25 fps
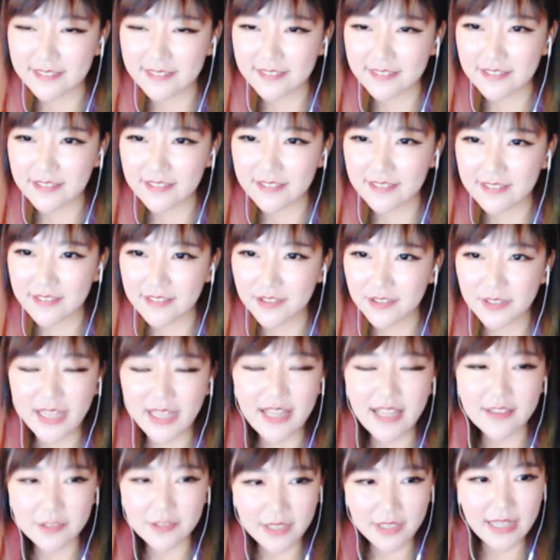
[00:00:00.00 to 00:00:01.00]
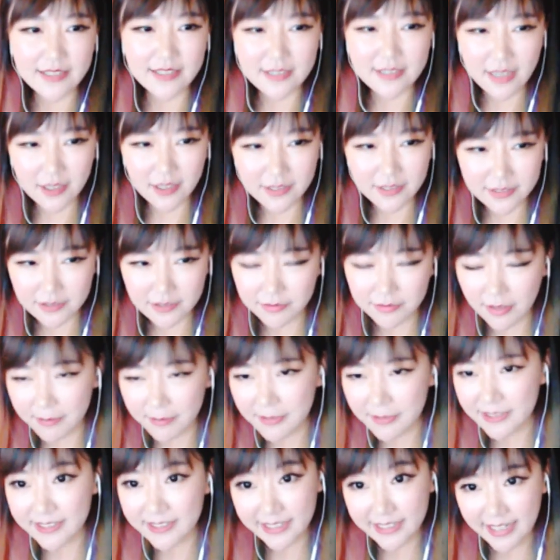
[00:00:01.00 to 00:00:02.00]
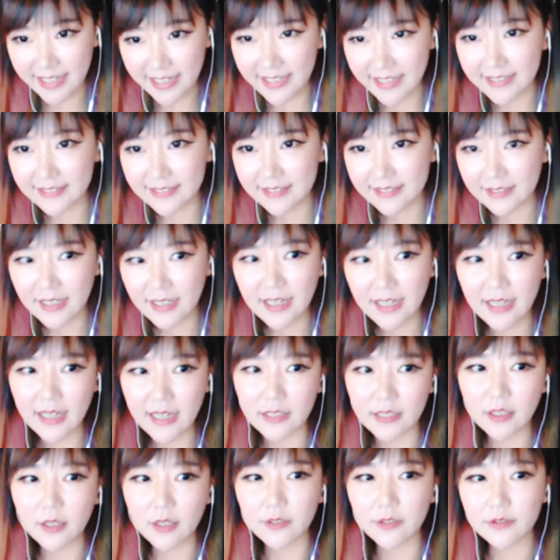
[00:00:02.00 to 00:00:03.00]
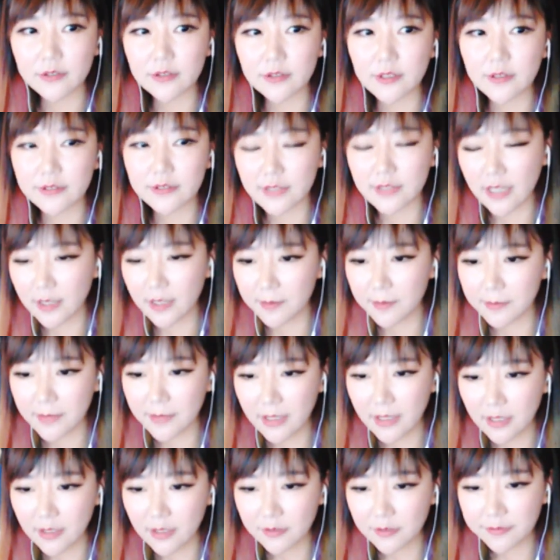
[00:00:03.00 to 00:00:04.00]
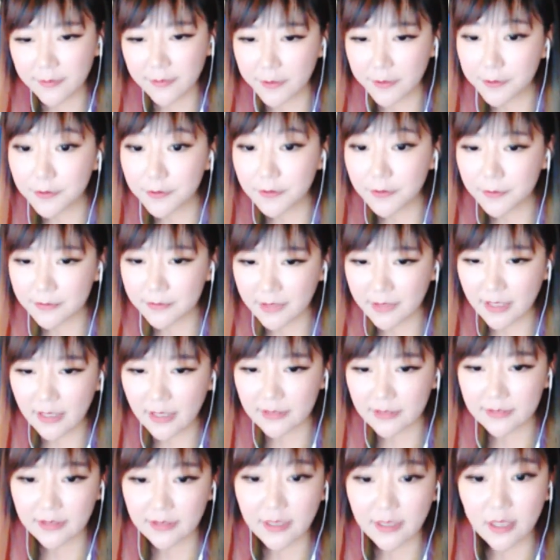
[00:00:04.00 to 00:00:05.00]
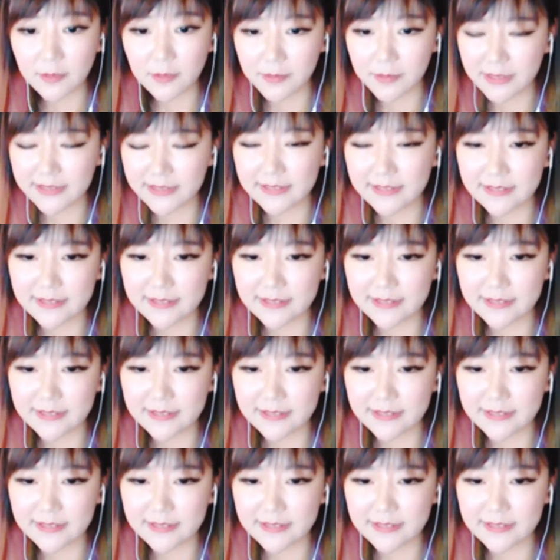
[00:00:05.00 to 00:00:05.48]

You can tell it from the chat, and also some forum comments